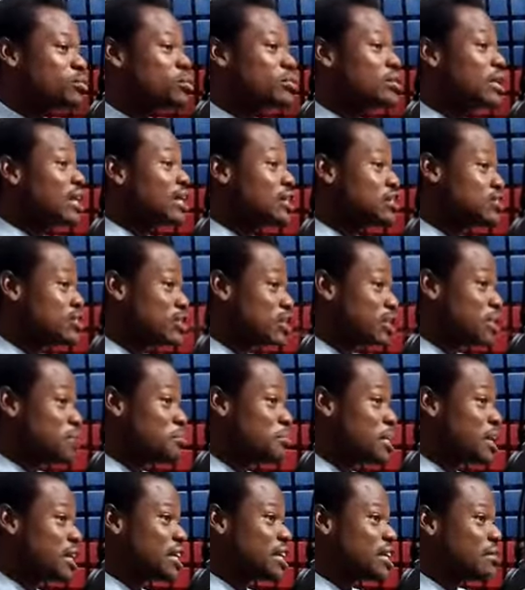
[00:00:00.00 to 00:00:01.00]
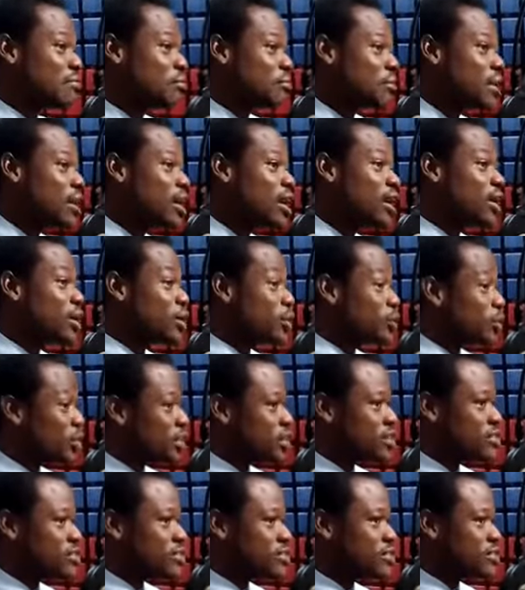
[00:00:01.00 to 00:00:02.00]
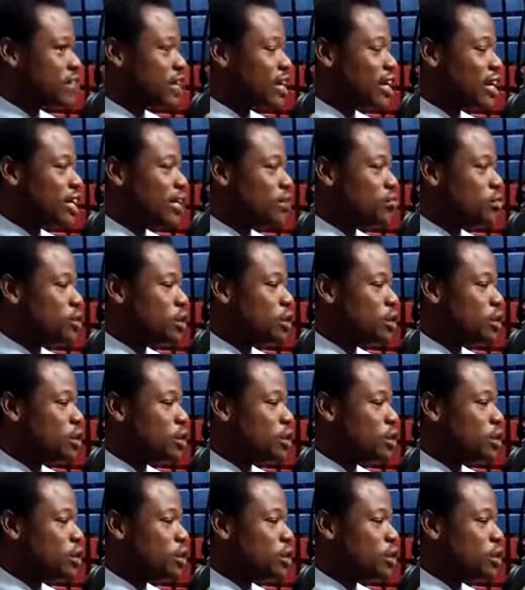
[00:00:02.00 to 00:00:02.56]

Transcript: would actually make him go insane. We